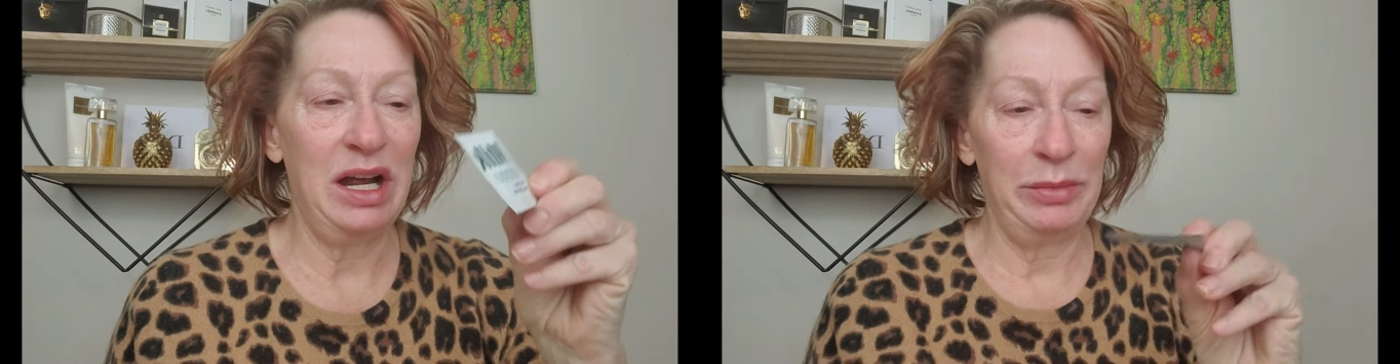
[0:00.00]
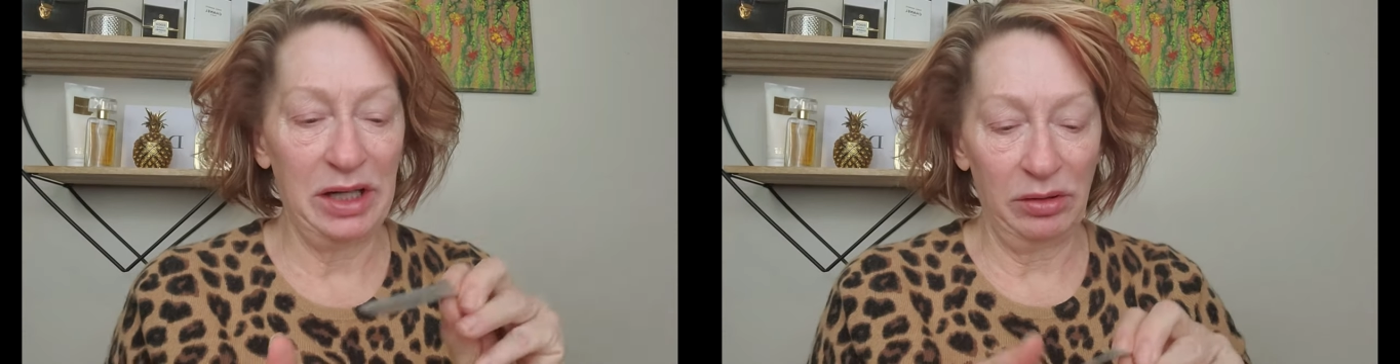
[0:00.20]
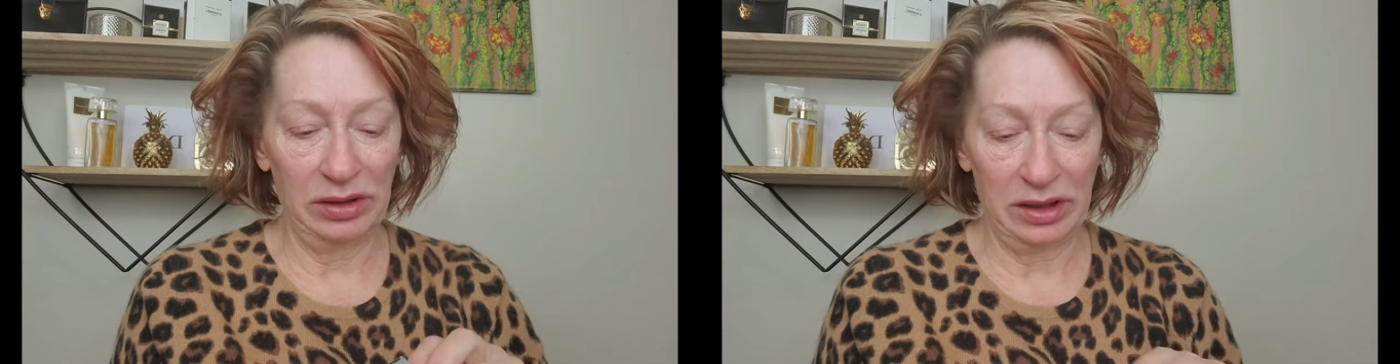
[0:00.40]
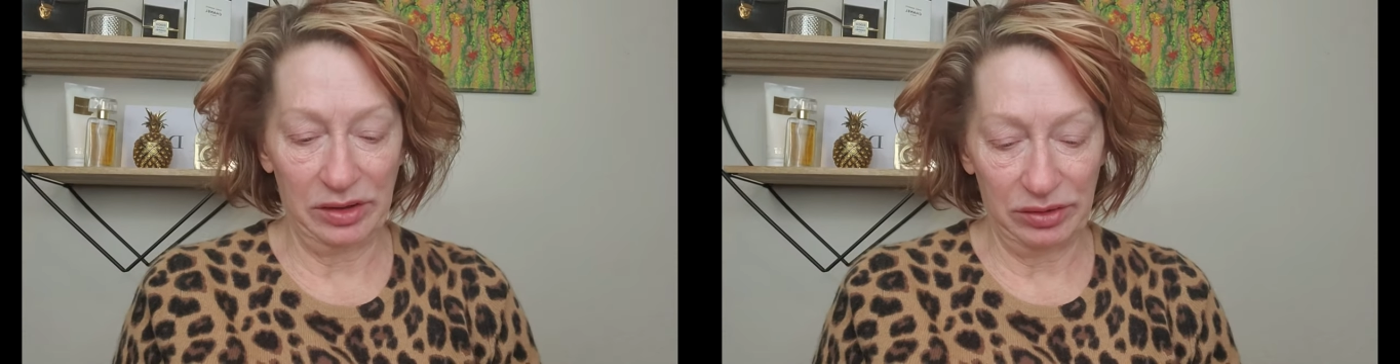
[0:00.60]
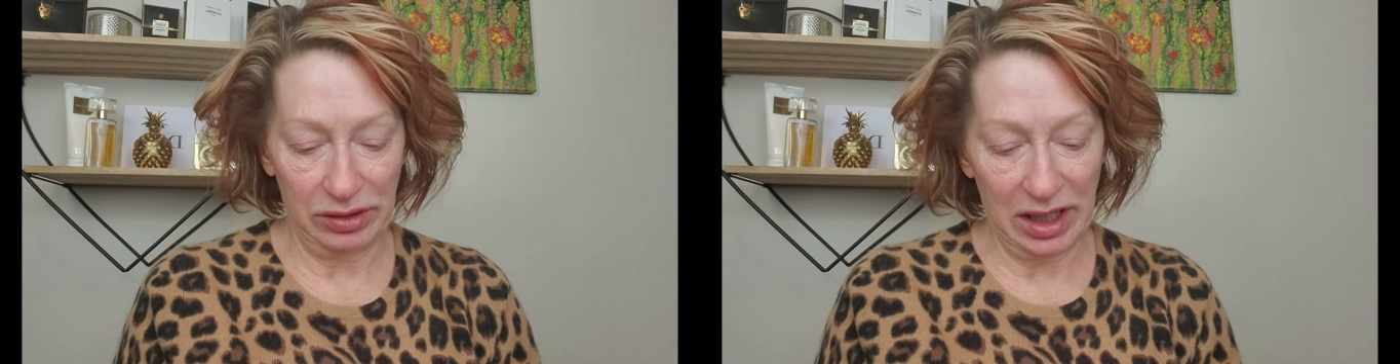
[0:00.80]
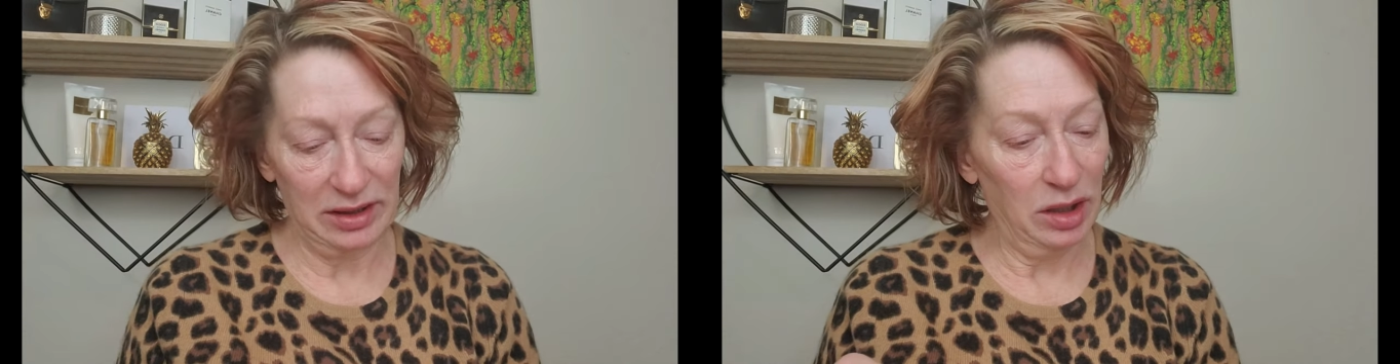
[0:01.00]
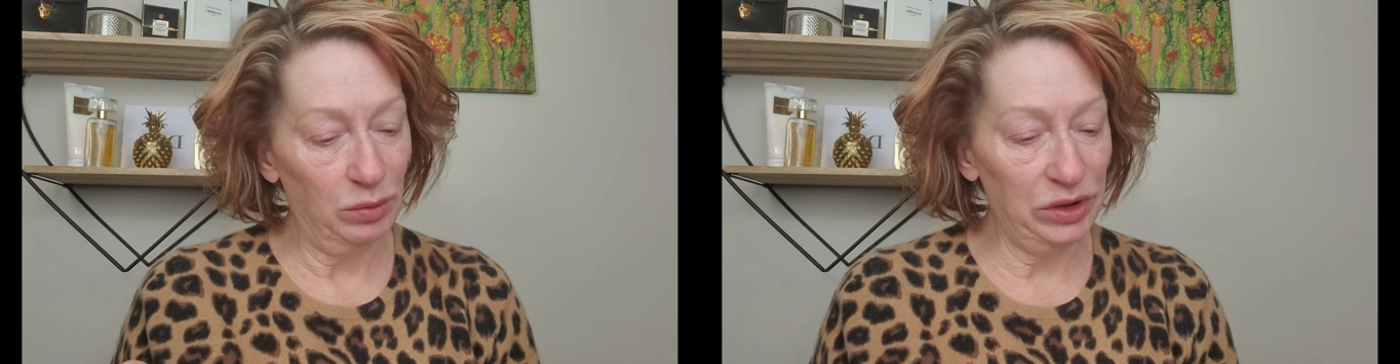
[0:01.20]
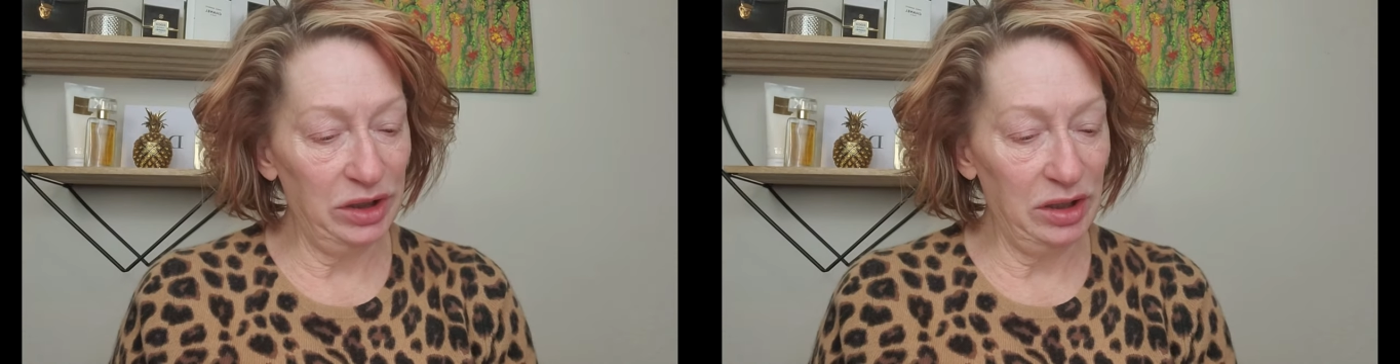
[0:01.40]
I've been holding onto it, and I thought,
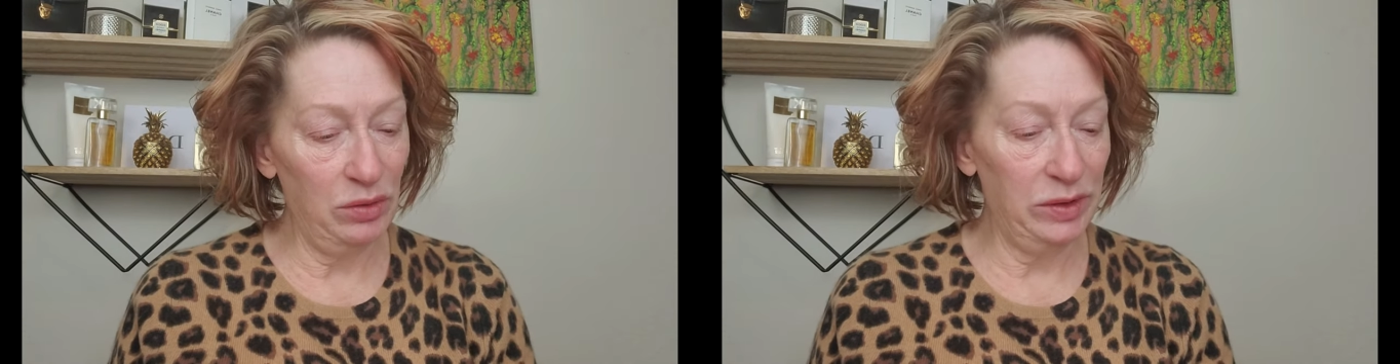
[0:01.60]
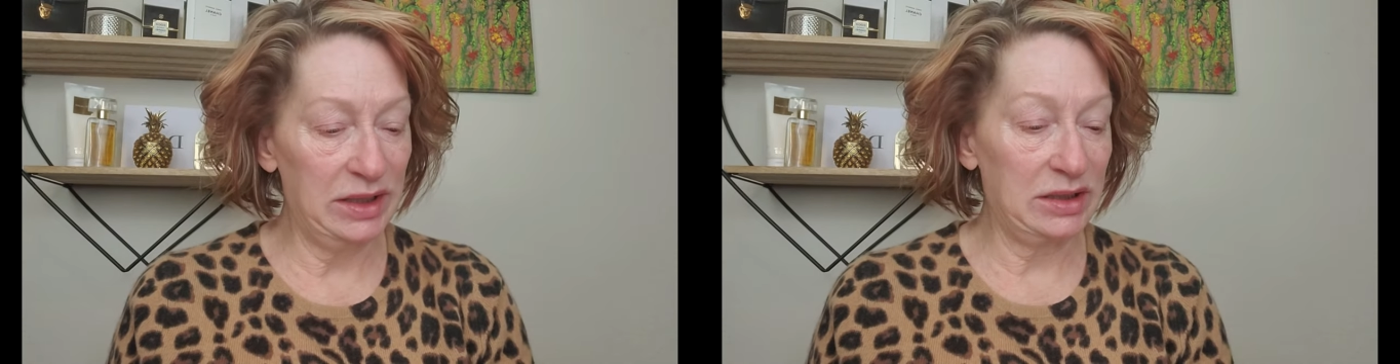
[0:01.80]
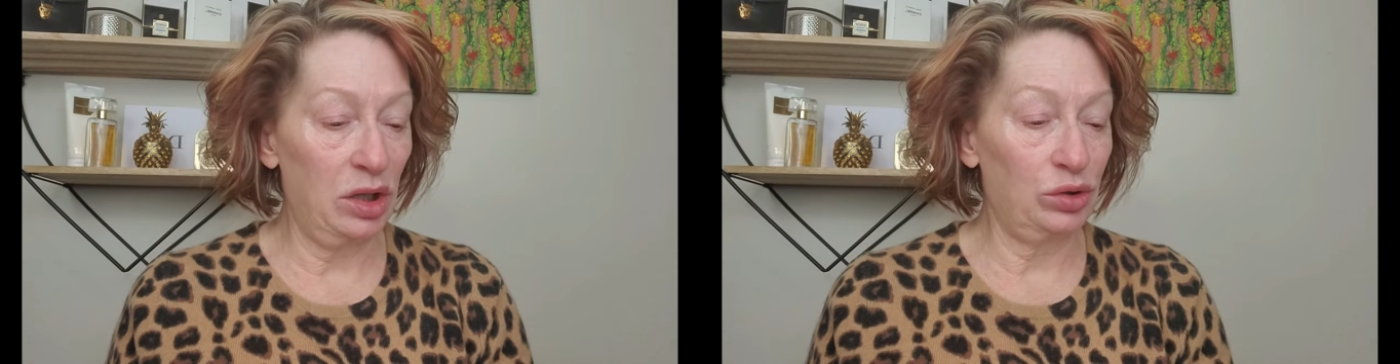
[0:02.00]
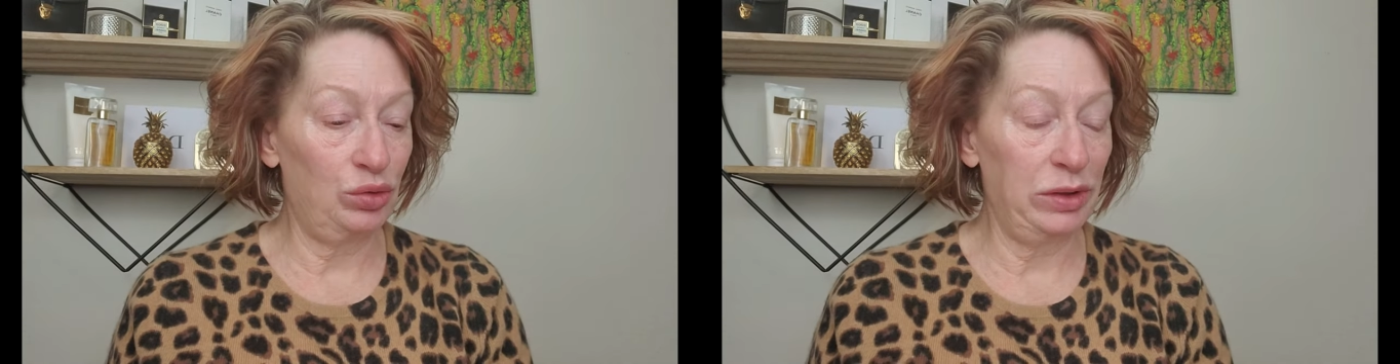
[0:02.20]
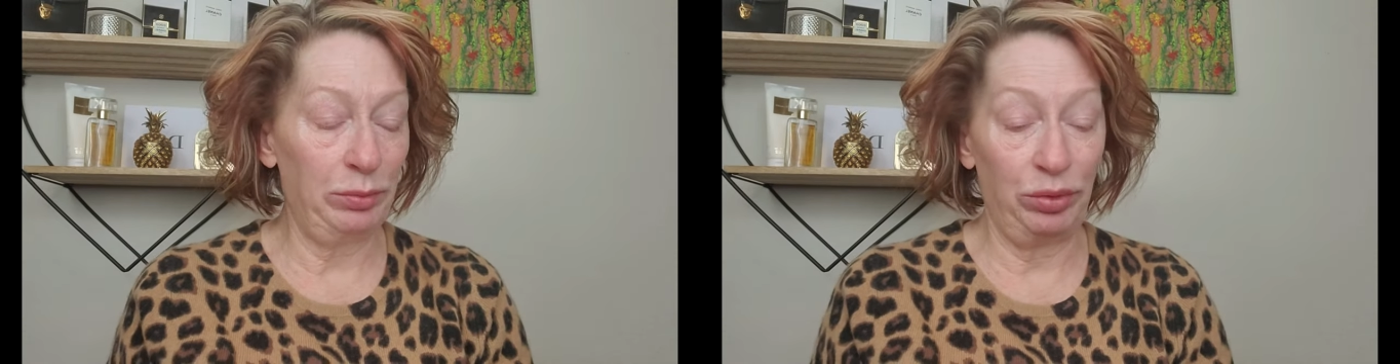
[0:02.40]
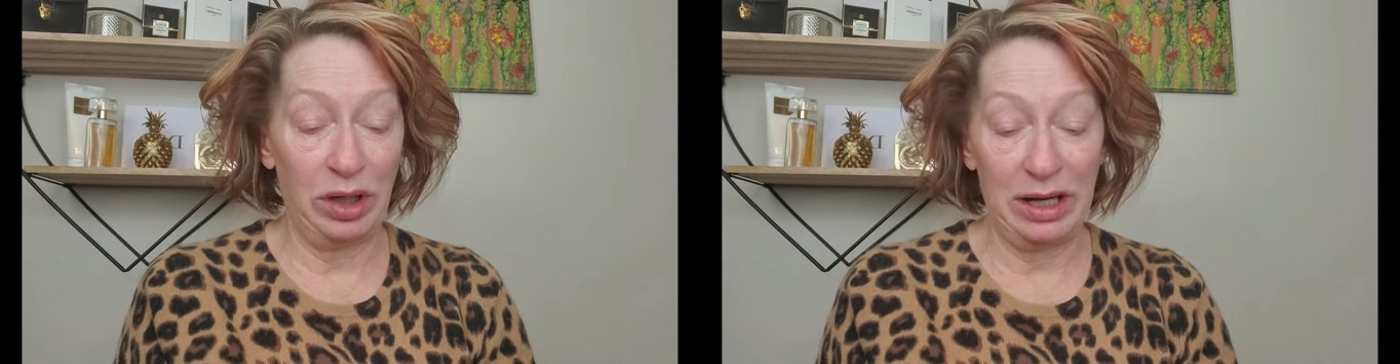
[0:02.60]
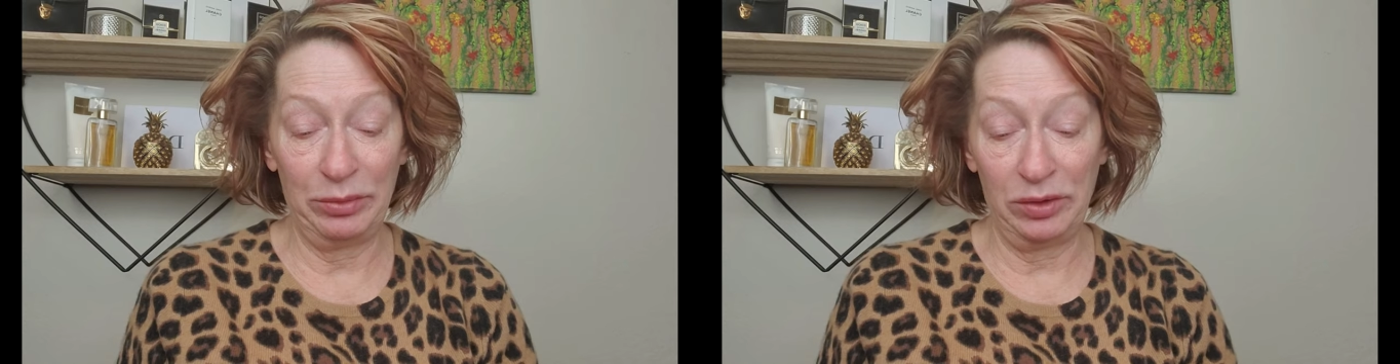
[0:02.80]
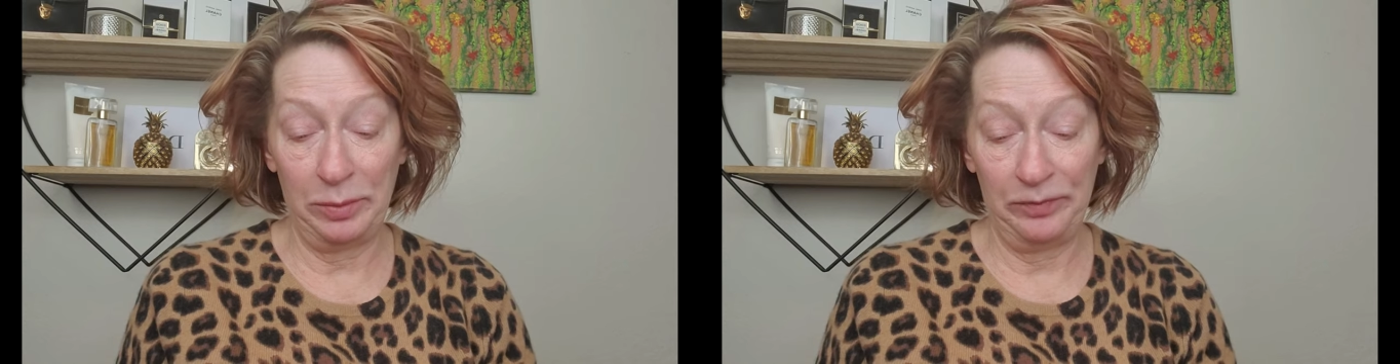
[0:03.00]
well, you know what? It's called Grip
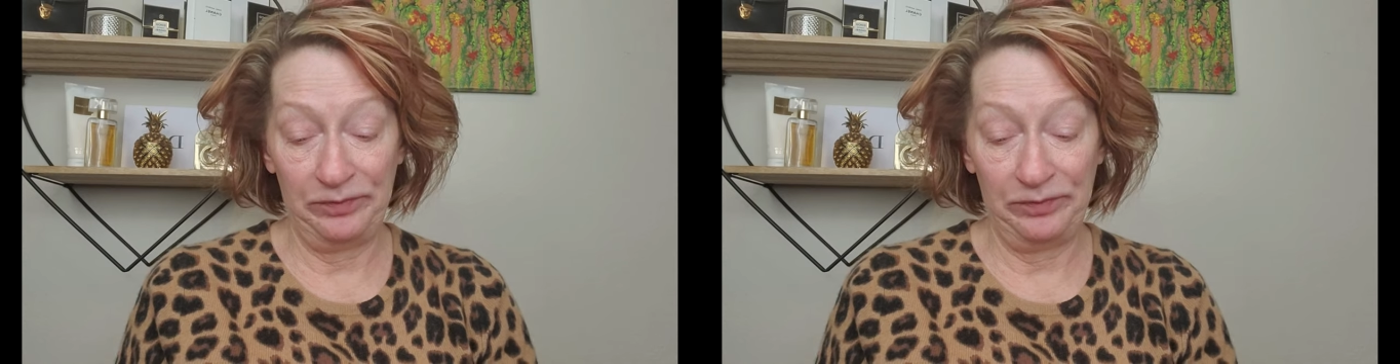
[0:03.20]
Primer,